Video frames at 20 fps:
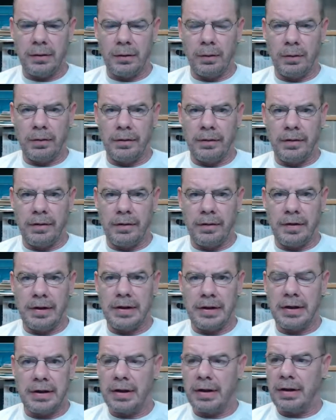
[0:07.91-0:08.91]
on
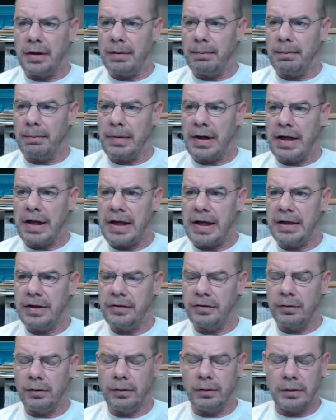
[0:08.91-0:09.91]
the um,
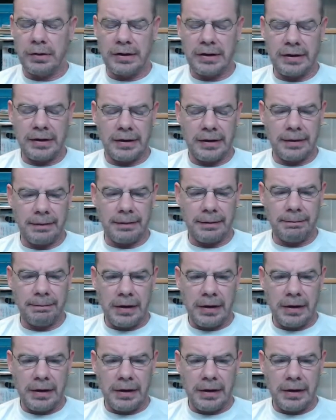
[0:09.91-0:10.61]
annual